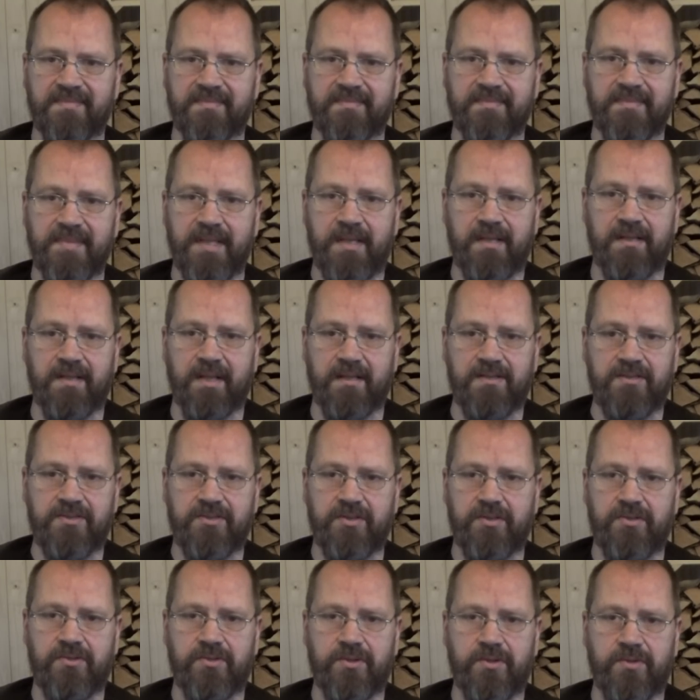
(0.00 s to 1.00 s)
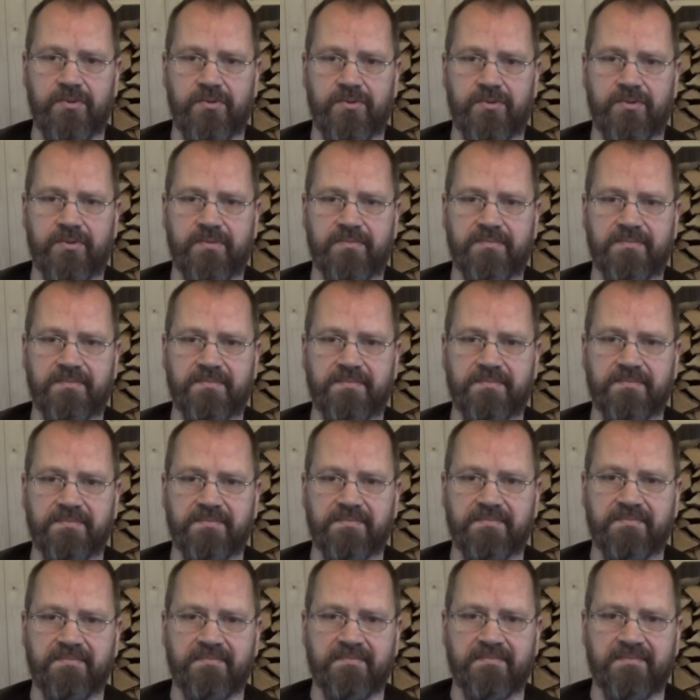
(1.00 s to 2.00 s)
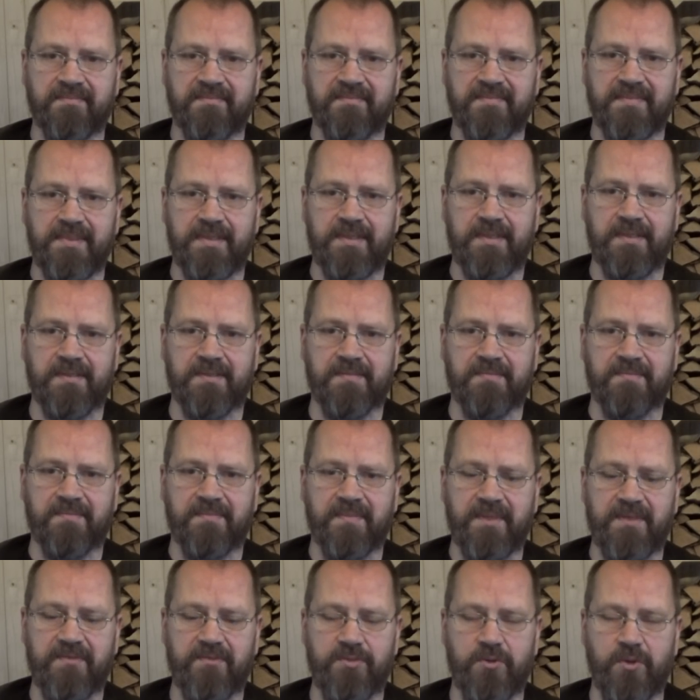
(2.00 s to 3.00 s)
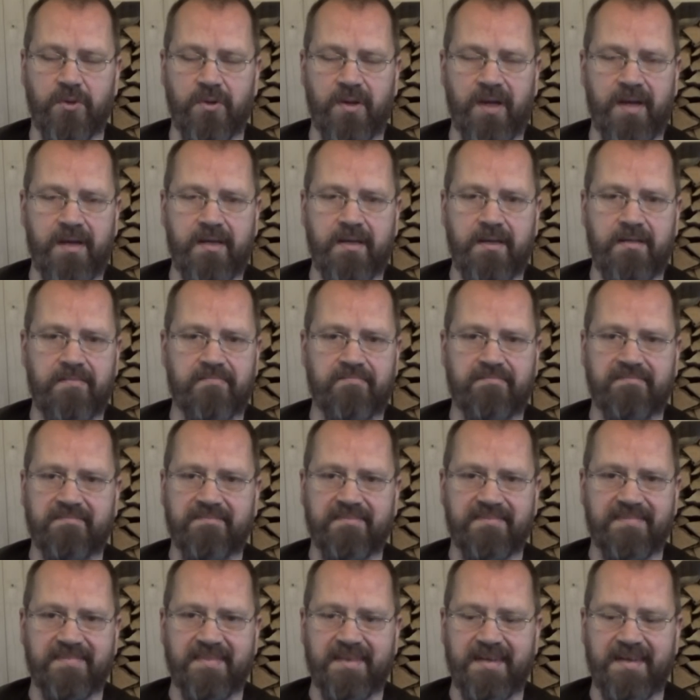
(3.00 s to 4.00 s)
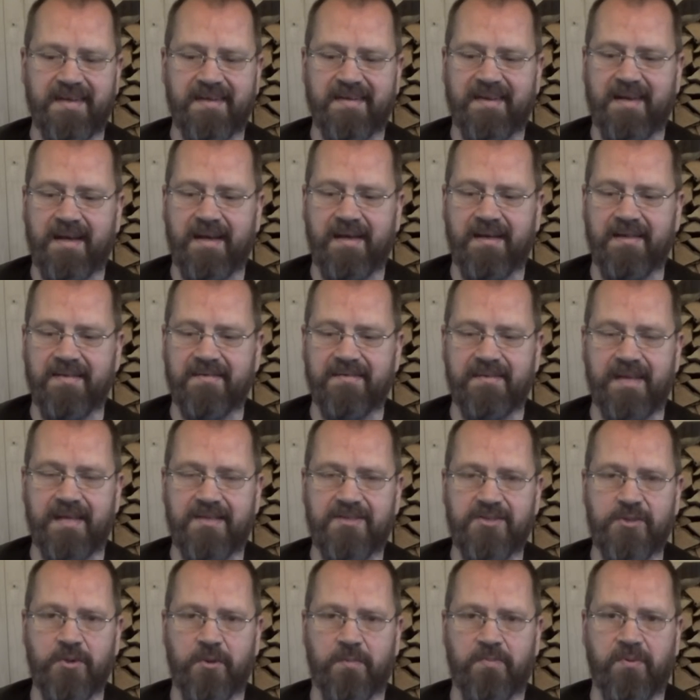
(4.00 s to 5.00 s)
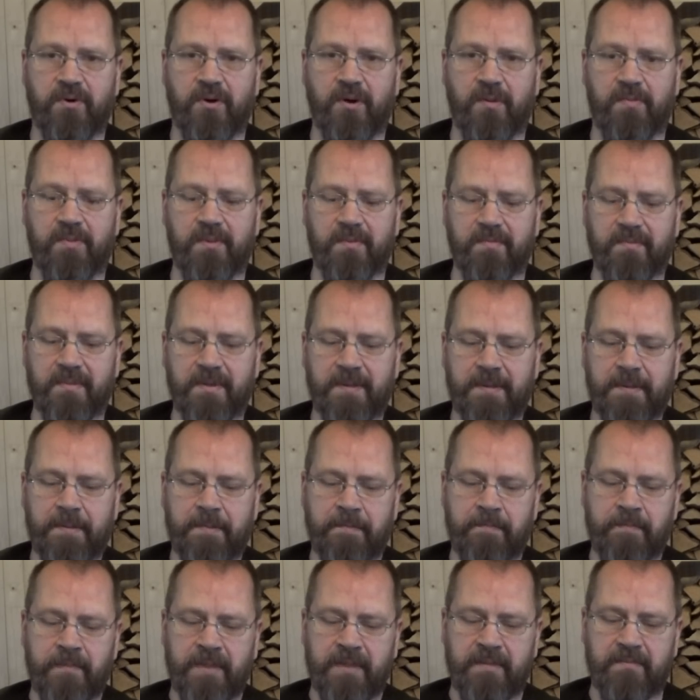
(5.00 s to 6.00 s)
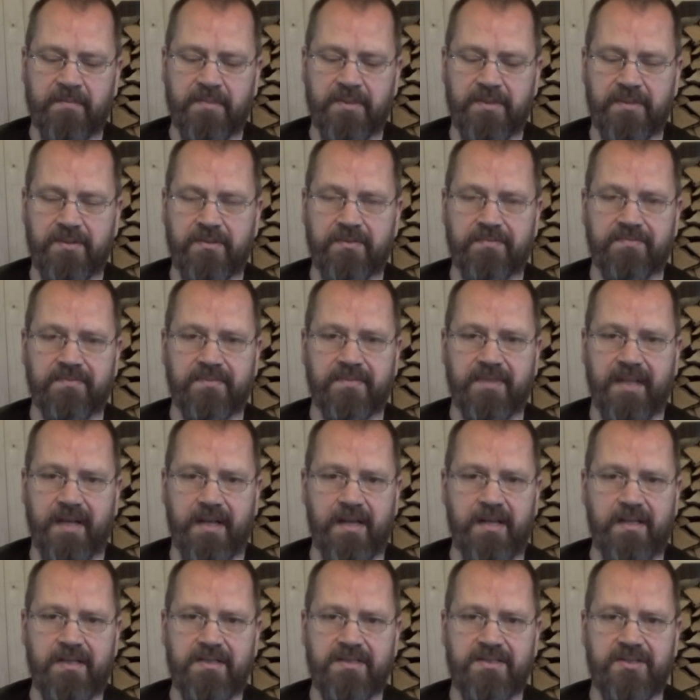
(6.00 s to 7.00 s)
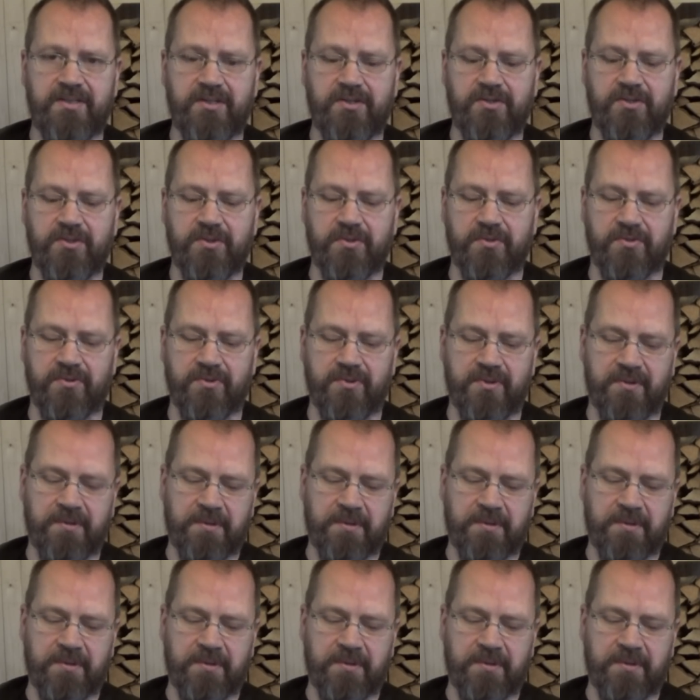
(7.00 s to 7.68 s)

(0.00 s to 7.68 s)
Yeah, that's the truth. Yeah. If you don't like it, that's your problem. But that is the truth.